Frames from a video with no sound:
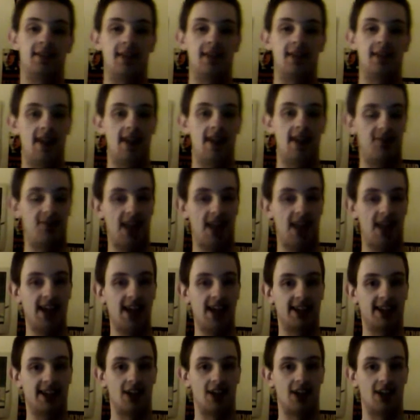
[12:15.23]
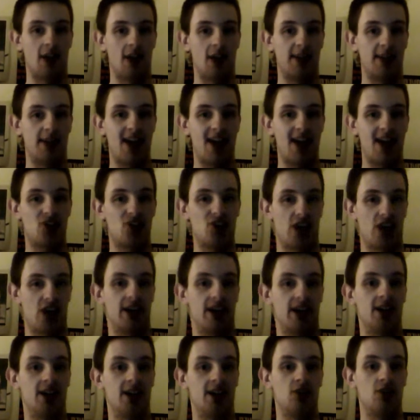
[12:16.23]
if they get the
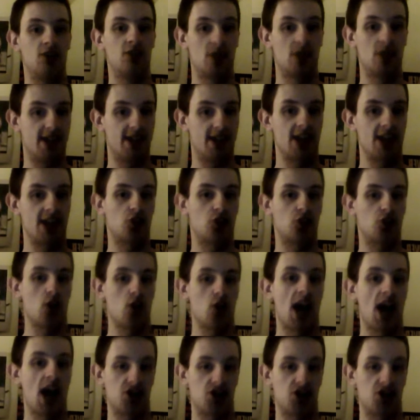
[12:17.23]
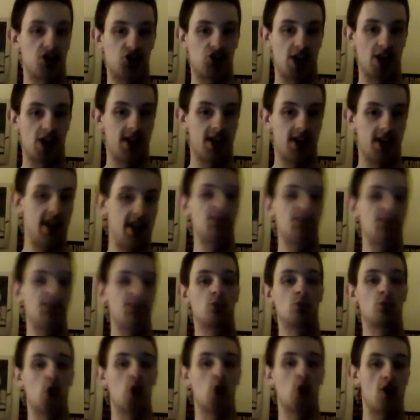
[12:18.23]
nomination, would get crushed
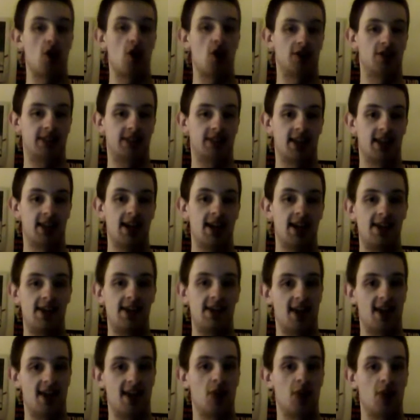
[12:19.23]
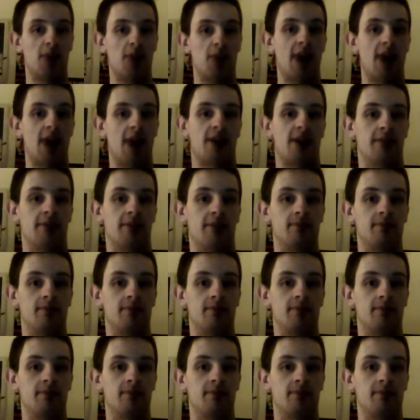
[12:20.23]
even worse than Obama.